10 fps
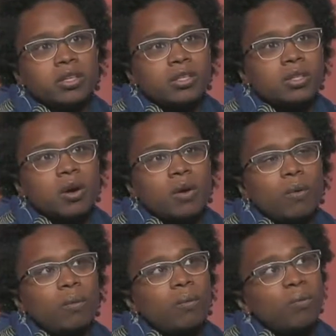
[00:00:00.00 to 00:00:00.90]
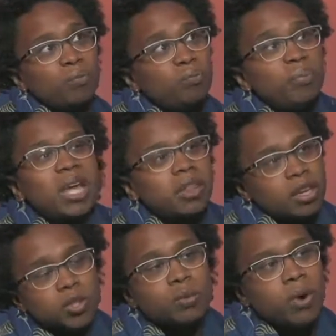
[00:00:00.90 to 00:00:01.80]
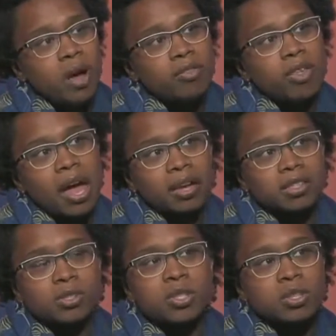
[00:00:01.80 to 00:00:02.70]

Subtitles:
So being that she won't have the access